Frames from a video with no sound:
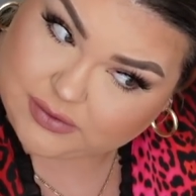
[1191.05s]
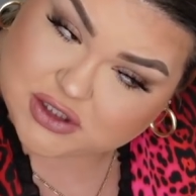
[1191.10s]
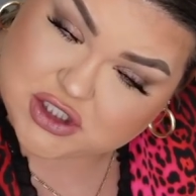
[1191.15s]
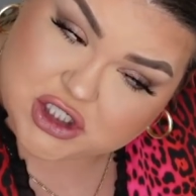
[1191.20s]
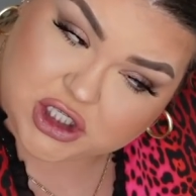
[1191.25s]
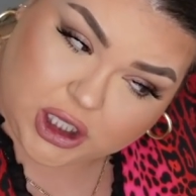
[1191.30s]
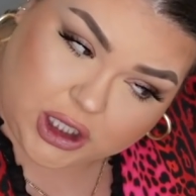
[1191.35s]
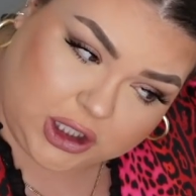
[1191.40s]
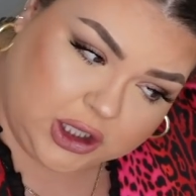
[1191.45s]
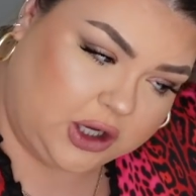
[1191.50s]

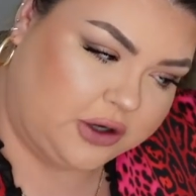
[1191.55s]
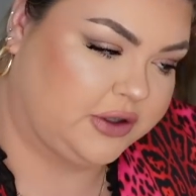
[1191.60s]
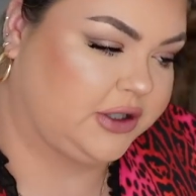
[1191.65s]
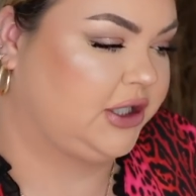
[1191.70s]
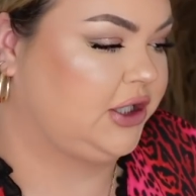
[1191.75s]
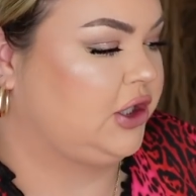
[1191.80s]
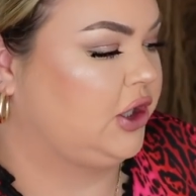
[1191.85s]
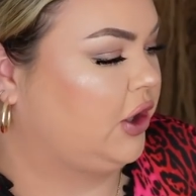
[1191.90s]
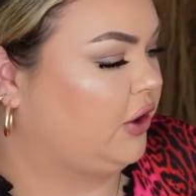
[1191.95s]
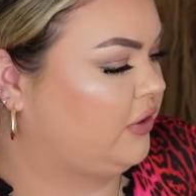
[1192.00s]
which y'all
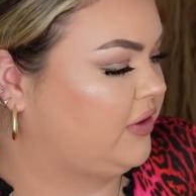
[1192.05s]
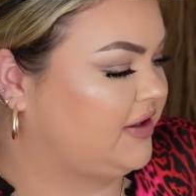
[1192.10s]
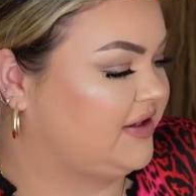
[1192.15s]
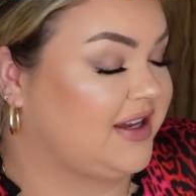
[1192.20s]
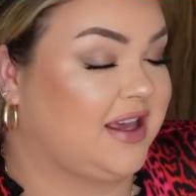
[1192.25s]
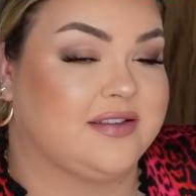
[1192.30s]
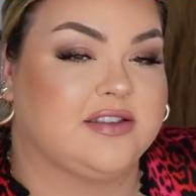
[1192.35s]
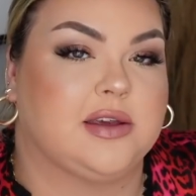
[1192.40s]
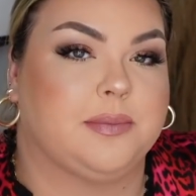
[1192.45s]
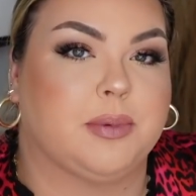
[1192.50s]
already know, the
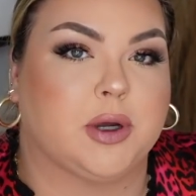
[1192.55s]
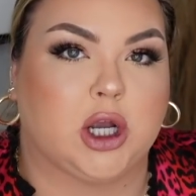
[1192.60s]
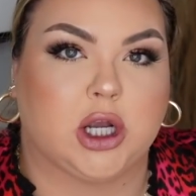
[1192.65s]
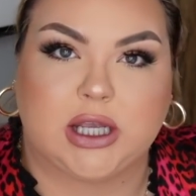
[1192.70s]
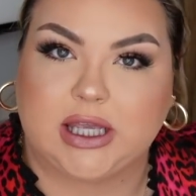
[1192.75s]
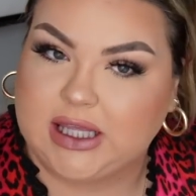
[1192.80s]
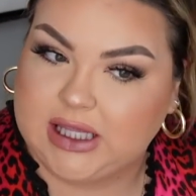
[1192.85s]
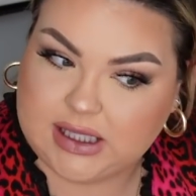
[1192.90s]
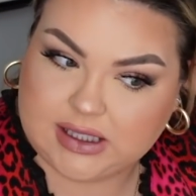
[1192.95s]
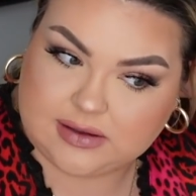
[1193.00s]
Desi
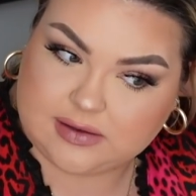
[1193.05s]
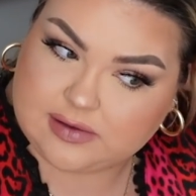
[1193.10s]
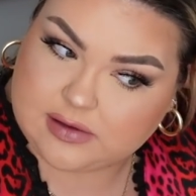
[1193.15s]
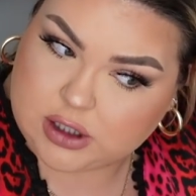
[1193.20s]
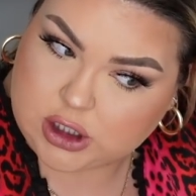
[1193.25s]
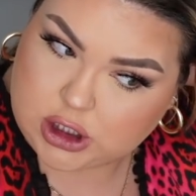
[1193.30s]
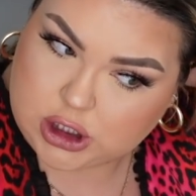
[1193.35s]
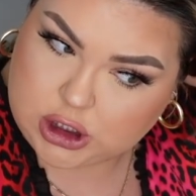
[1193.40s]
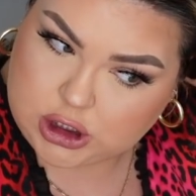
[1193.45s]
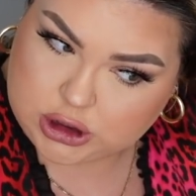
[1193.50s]
Perkins
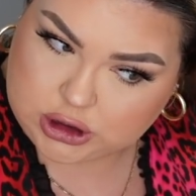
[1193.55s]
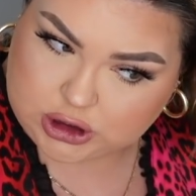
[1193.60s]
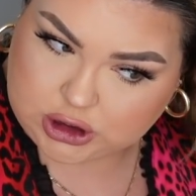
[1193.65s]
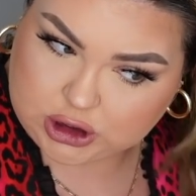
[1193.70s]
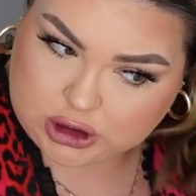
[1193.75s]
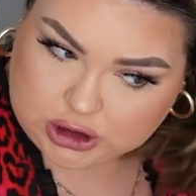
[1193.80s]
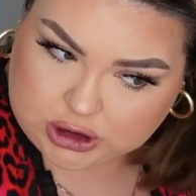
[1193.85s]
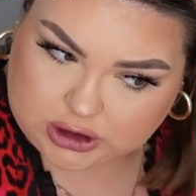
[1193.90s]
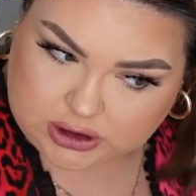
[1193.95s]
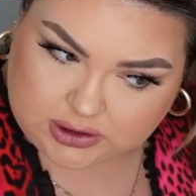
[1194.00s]

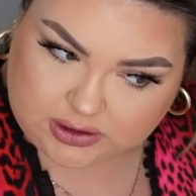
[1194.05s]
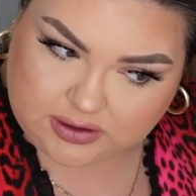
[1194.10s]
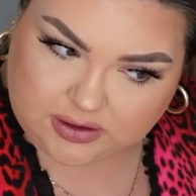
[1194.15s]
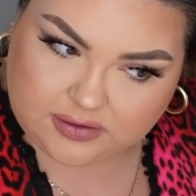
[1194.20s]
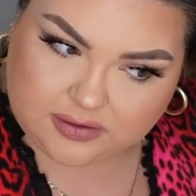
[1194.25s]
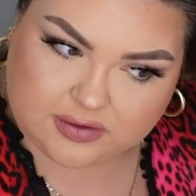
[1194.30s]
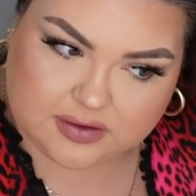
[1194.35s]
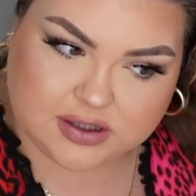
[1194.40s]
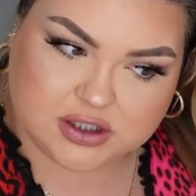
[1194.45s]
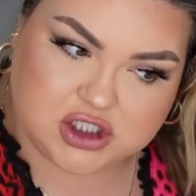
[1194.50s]

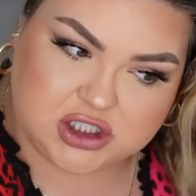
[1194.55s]
curls.